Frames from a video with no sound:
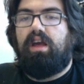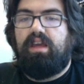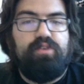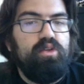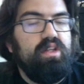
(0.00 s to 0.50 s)

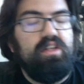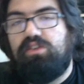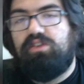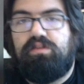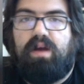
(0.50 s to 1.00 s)
If you need to
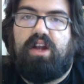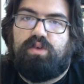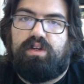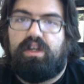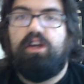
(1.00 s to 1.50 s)
do scratch
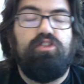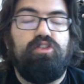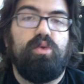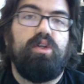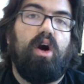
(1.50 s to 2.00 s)
work,
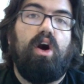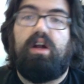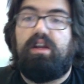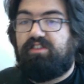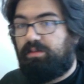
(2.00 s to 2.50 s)
do it
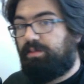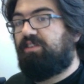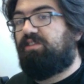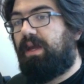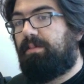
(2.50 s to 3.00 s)
on a separate
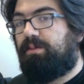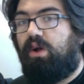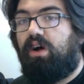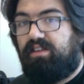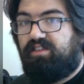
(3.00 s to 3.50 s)
piece of paper
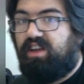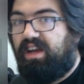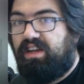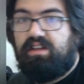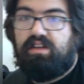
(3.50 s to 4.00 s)
on the
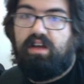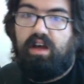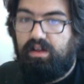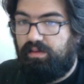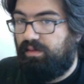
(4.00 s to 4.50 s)
side.
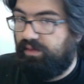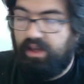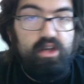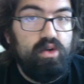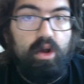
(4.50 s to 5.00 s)

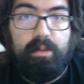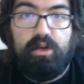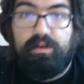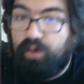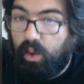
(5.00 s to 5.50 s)
In your notebook,
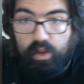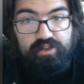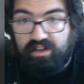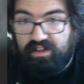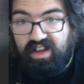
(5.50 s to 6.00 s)
of course,
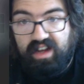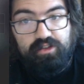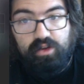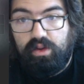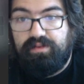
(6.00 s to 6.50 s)
on the side is
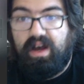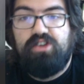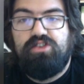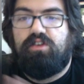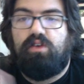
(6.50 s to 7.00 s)
totally fine.
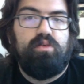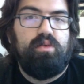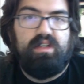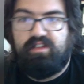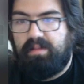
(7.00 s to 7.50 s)
Just don't do it
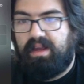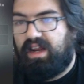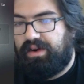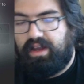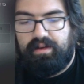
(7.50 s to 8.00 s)
in this main
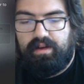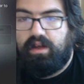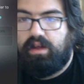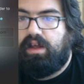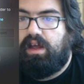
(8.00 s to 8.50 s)
area.
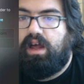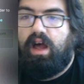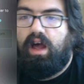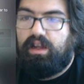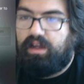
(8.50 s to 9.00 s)

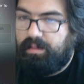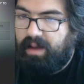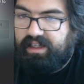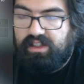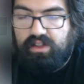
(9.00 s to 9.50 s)
Coming
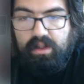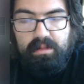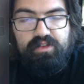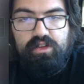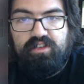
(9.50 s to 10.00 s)
back here, number
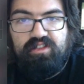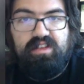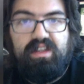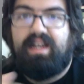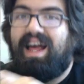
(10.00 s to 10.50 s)
of units
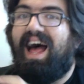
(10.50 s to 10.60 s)
needed.